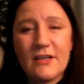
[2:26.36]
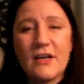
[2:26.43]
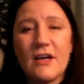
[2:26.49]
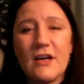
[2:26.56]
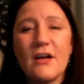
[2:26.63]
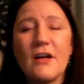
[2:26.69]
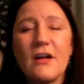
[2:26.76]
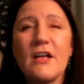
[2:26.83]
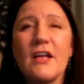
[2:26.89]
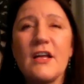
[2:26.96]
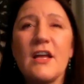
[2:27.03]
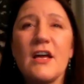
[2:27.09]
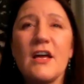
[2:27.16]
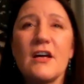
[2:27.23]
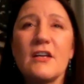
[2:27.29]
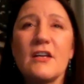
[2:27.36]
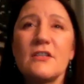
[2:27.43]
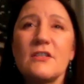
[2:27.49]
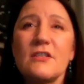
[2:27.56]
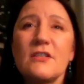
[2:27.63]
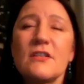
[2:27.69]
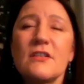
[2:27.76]

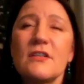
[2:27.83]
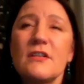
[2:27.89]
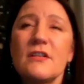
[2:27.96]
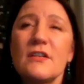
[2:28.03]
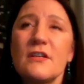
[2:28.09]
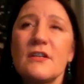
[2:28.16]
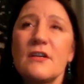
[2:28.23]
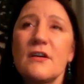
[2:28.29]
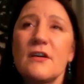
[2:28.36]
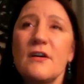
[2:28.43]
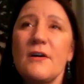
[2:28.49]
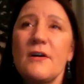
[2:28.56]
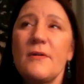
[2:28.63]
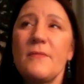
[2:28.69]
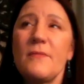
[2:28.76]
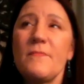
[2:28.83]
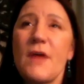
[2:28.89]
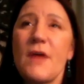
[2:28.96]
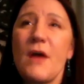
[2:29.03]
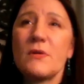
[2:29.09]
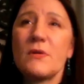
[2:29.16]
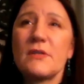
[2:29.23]
And
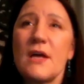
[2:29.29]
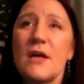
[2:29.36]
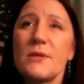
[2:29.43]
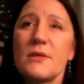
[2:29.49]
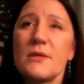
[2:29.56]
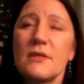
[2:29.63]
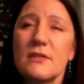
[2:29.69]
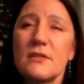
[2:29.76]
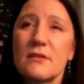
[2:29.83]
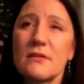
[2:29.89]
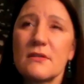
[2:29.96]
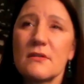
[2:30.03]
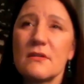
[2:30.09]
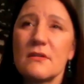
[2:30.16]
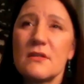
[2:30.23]
I was at this